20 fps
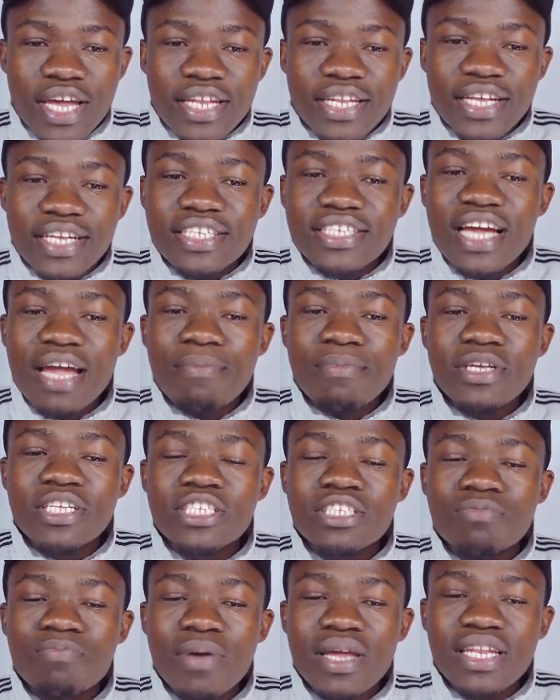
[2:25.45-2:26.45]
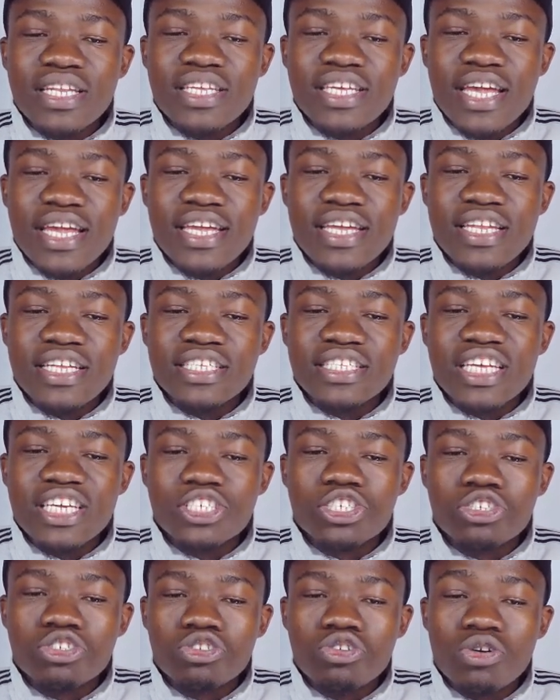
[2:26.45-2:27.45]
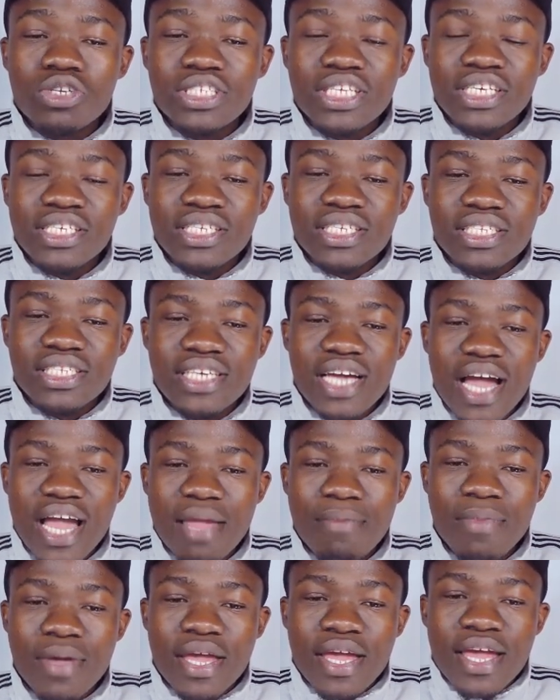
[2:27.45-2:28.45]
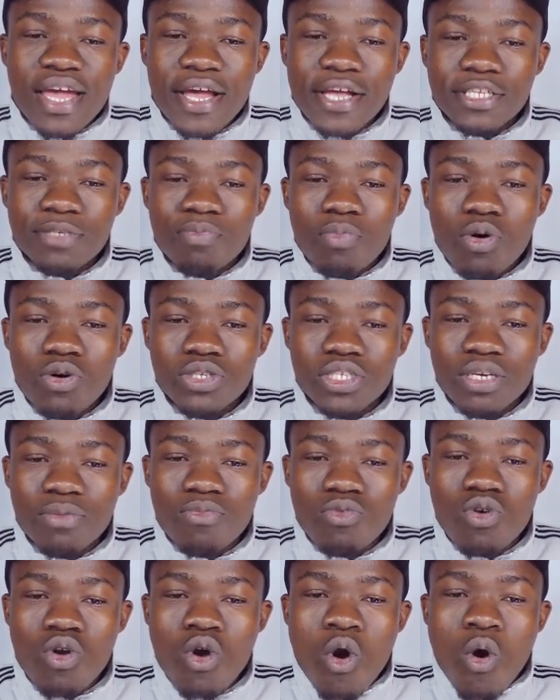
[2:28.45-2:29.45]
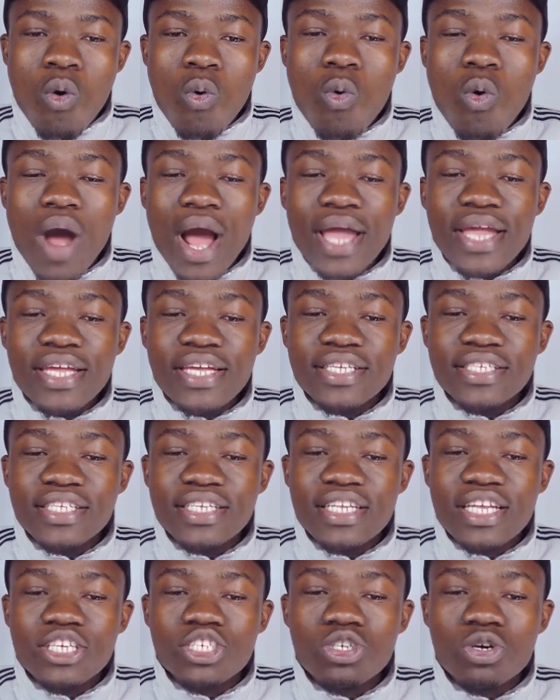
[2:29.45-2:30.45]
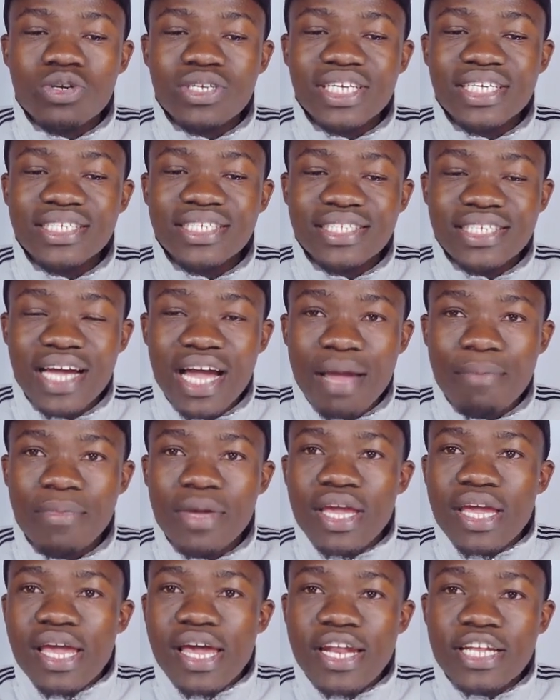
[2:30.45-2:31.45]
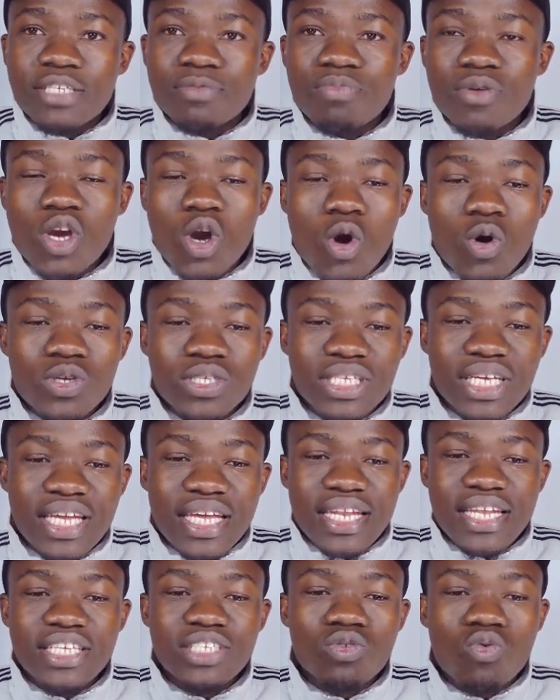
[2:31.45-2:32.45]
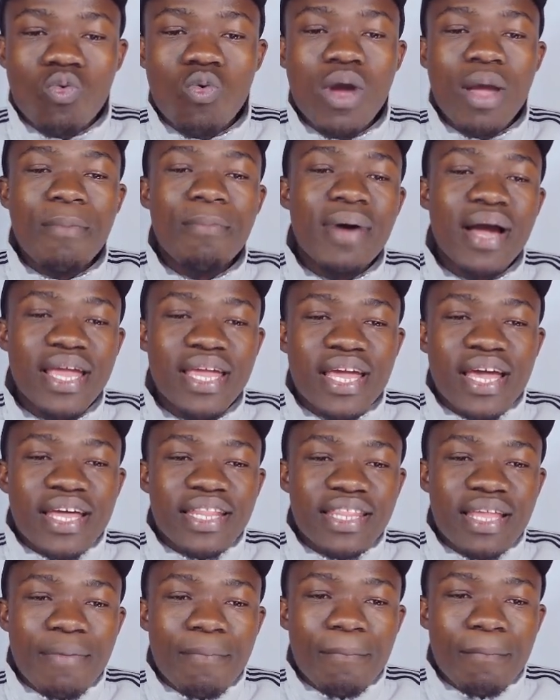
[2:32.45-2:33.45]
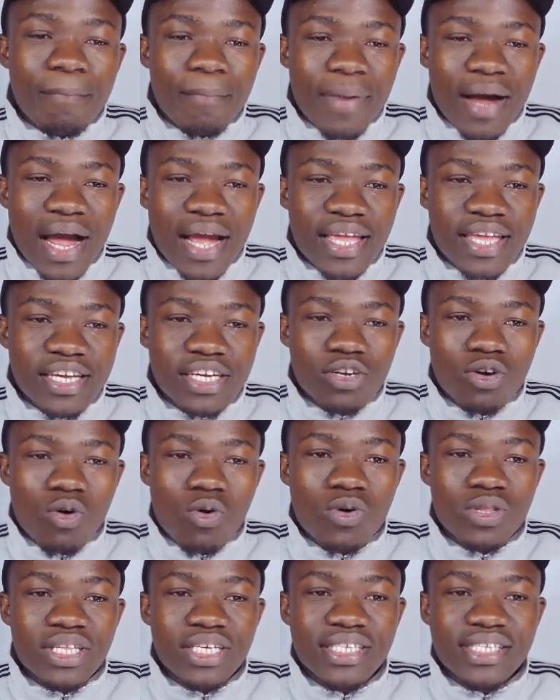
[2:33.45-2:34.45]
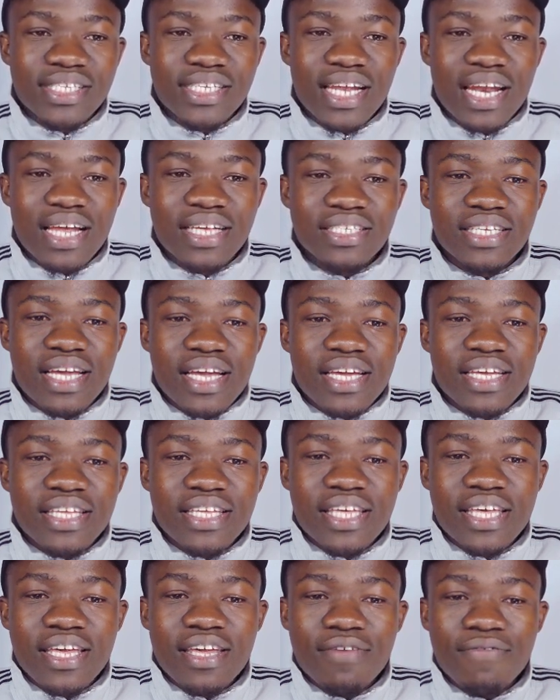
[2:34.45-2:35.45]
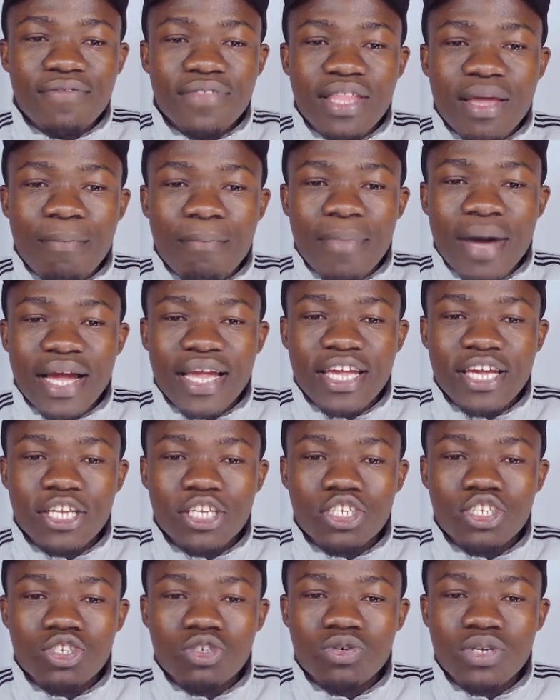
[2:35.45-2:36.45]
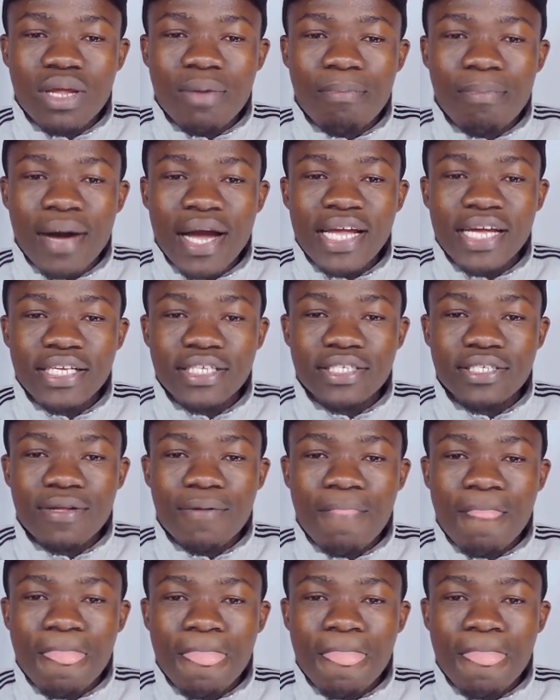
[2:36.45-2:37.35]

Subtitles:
The time it's spent here, it is the shortest time as possible. Why is it the shortest time? It is because it is whereby the market or the sellers give the market to the buyers.